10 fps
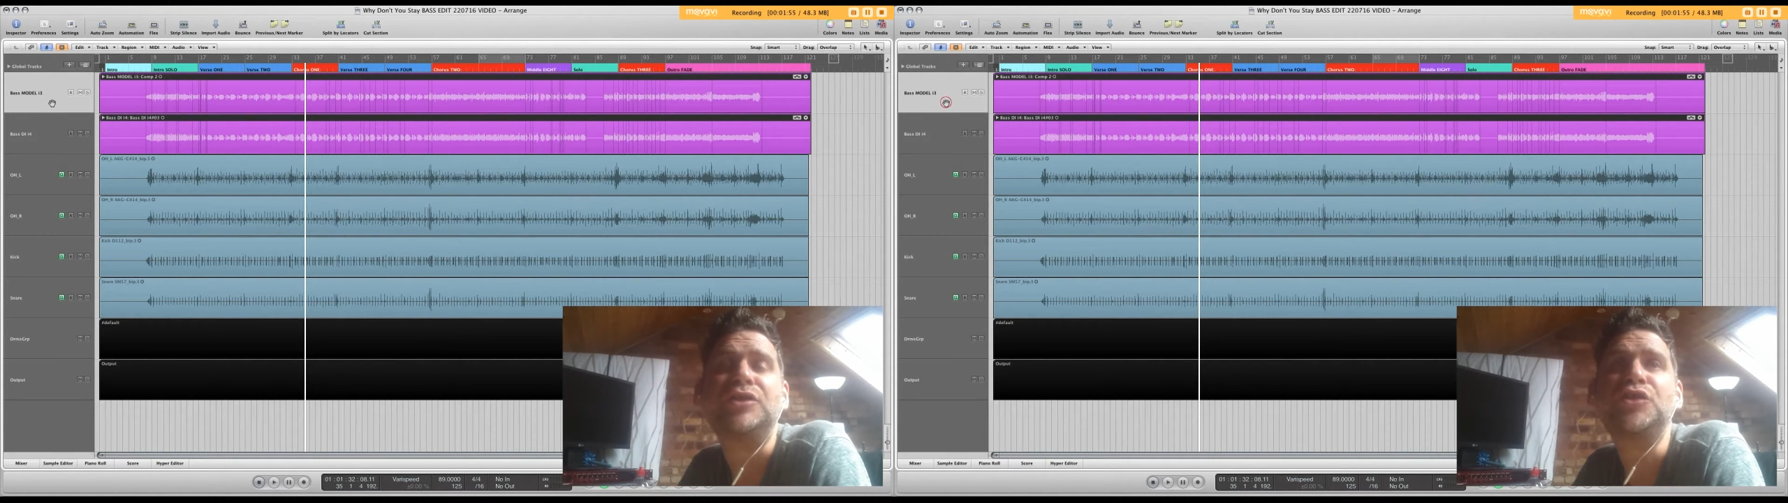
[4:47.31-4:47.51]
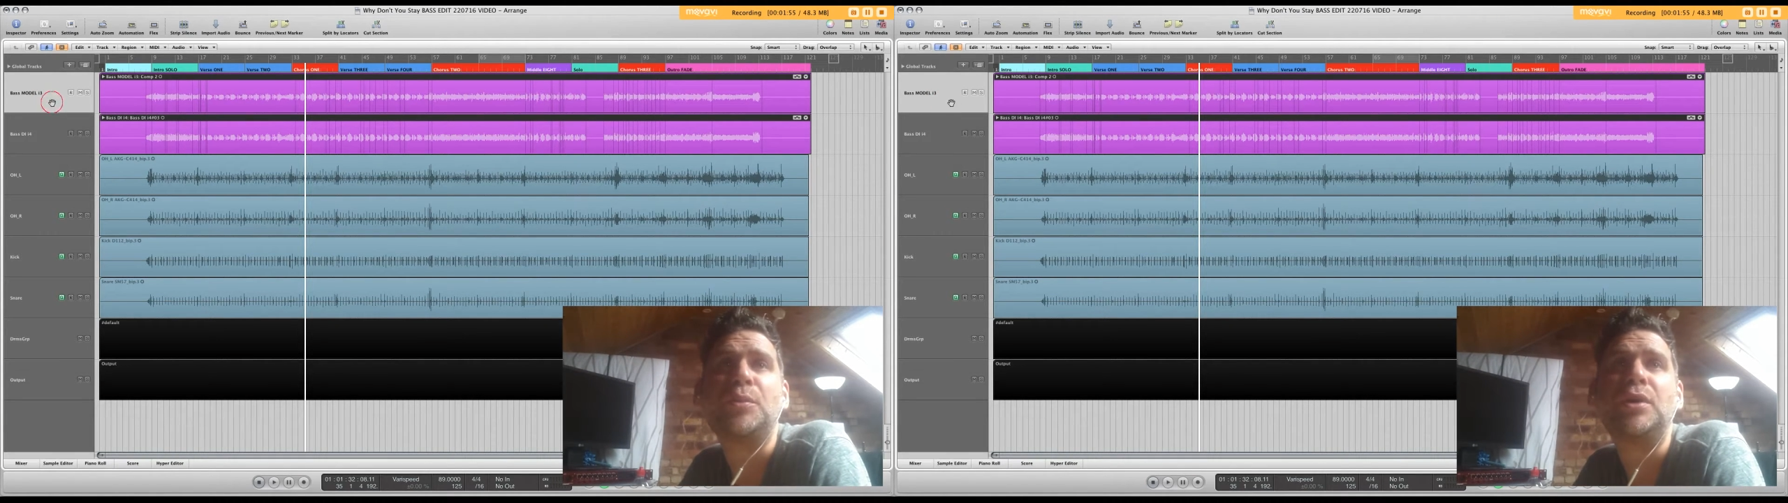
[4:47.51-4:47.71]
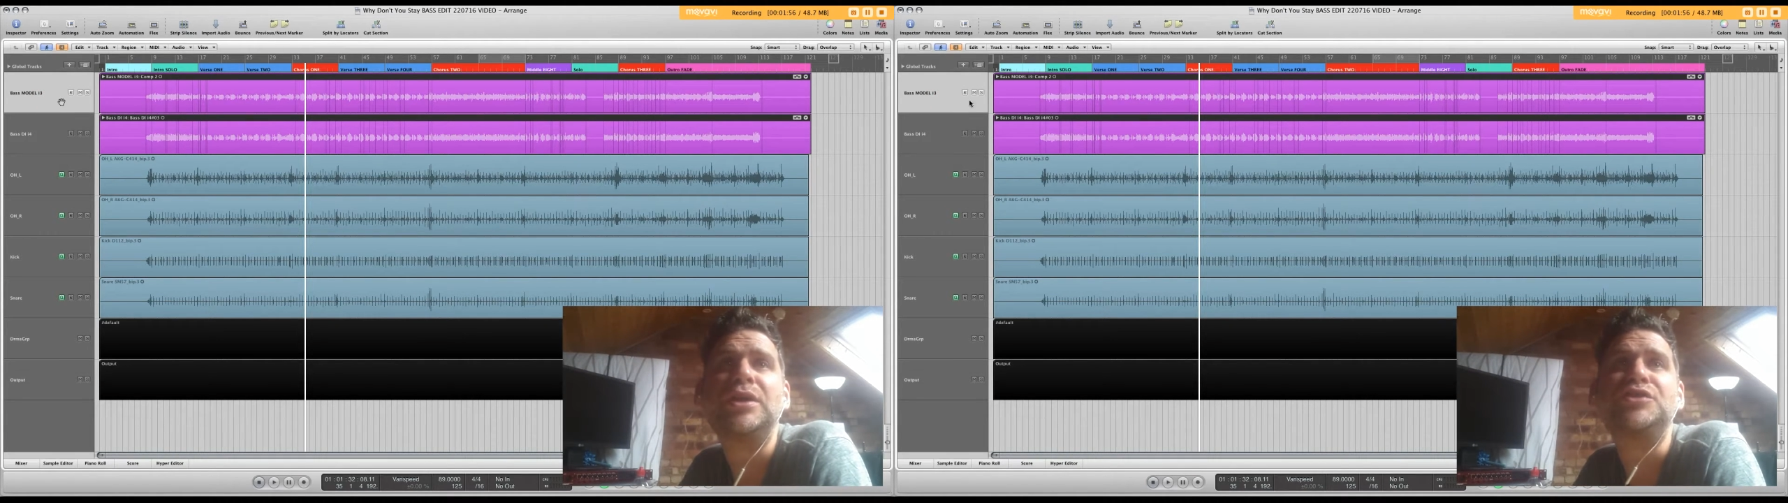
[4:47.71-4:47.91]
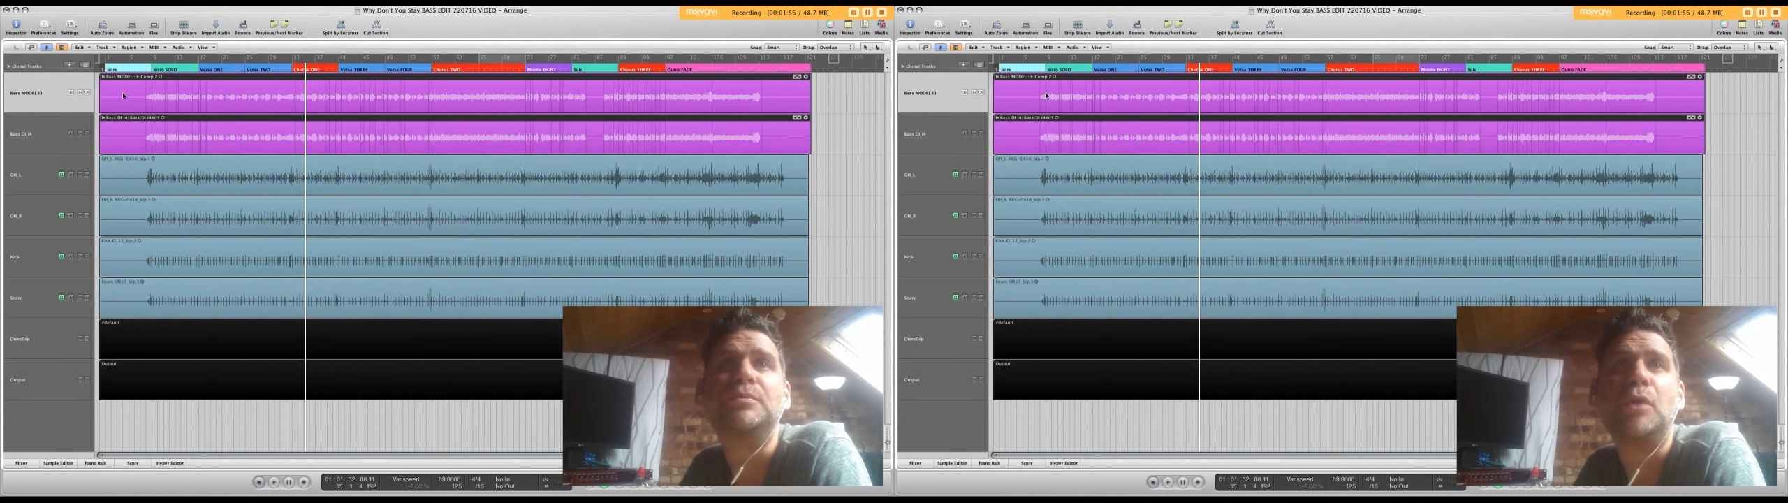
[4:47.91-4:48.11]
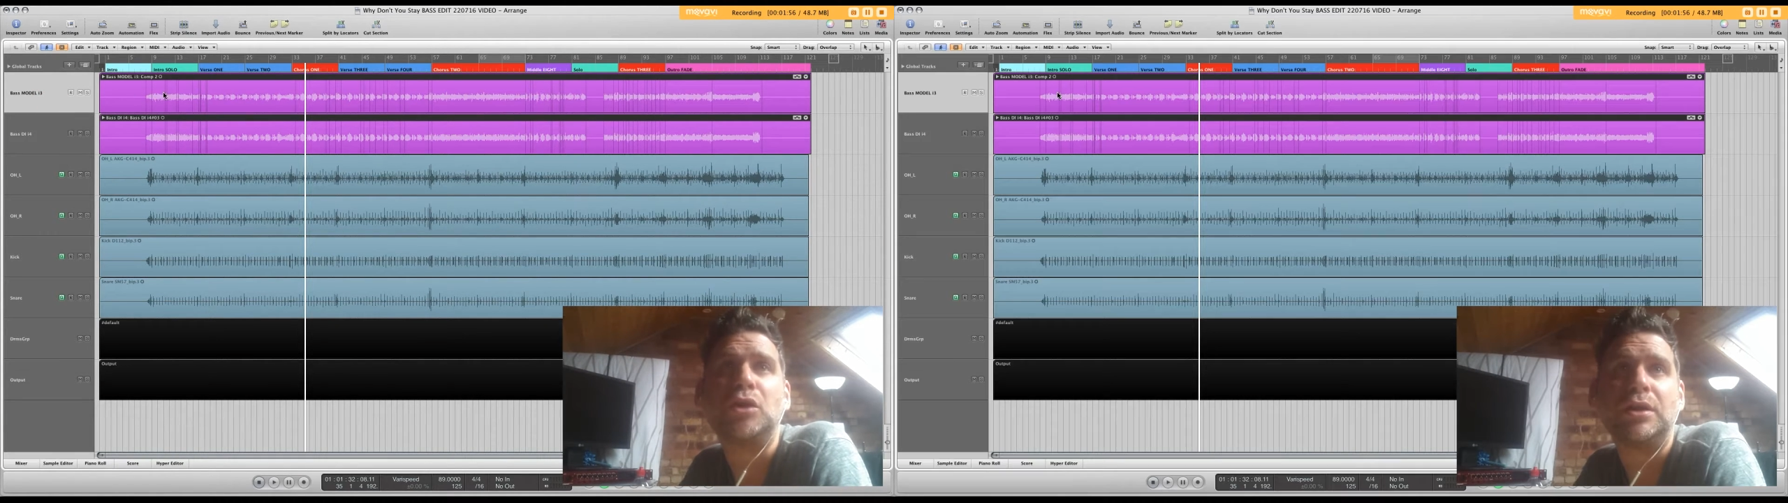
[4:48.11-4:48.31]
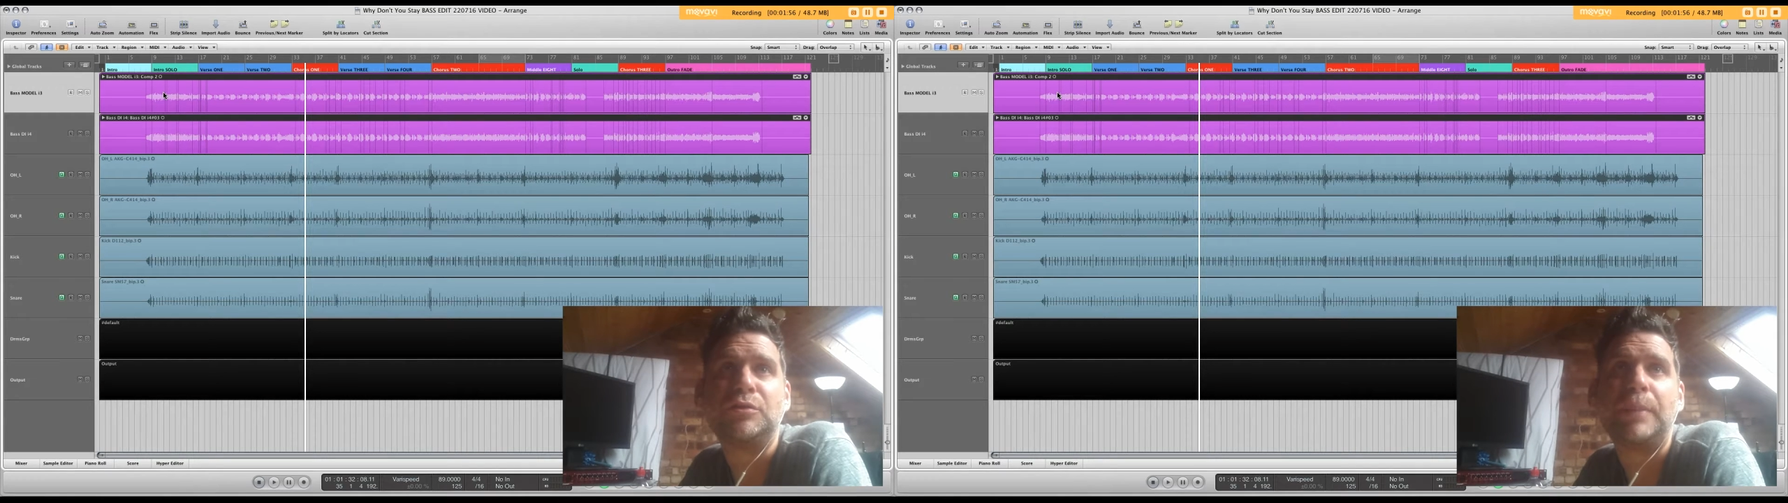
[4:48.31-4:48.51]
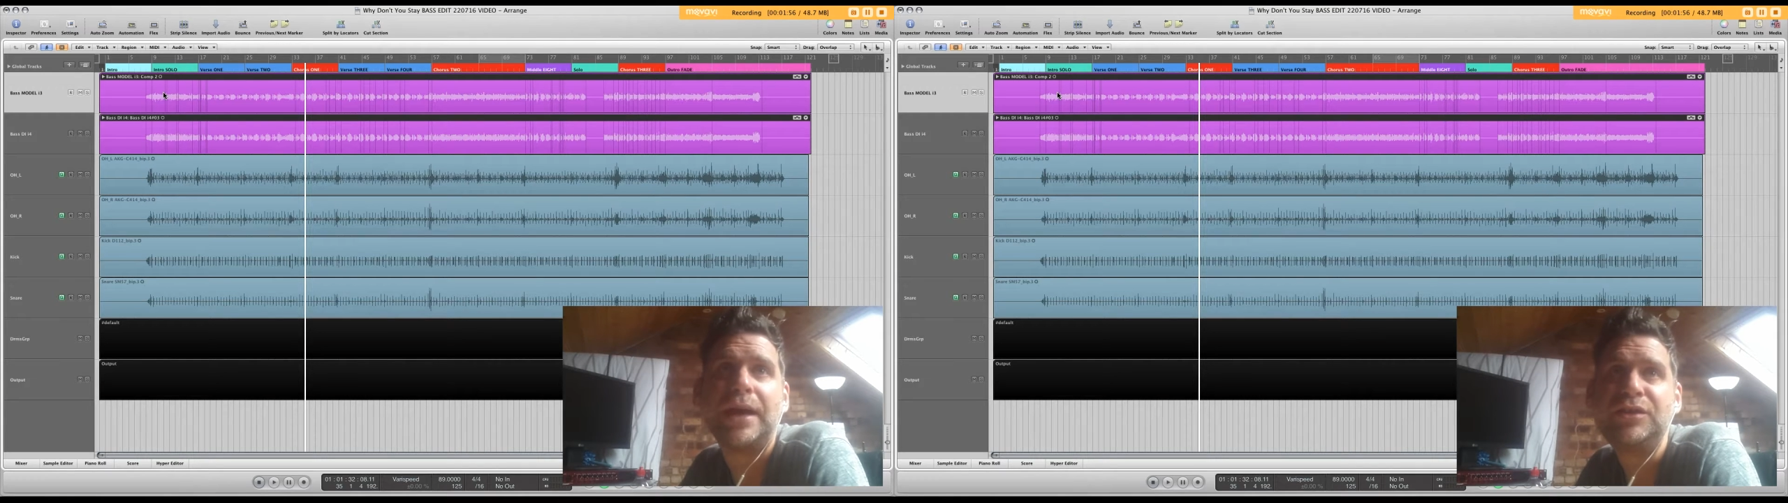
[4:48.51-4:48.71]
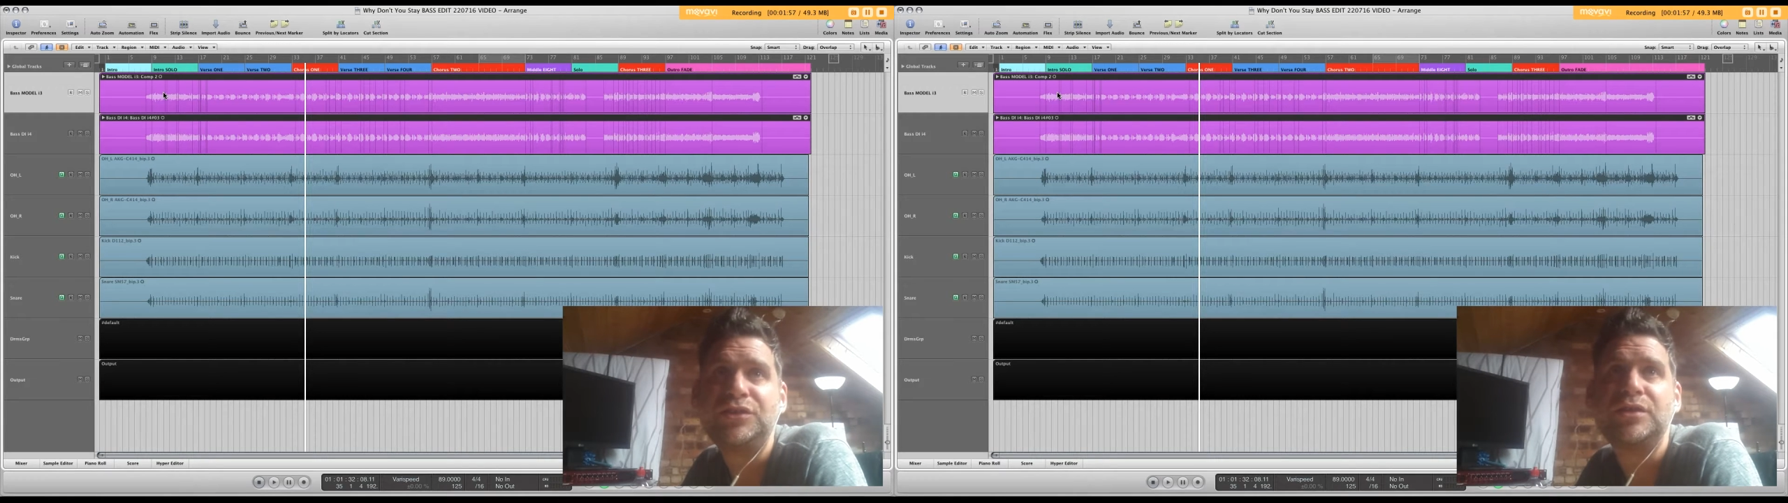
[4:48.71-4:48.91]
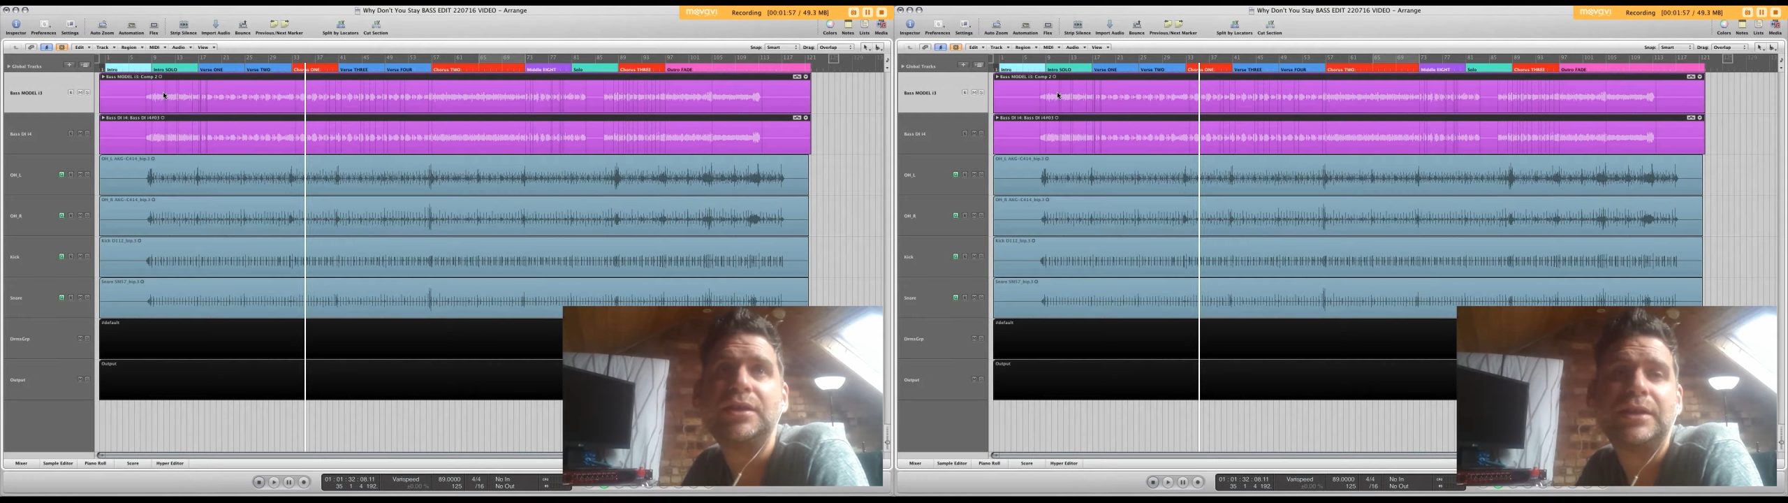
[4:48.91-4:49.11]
The top one is the modelled bass.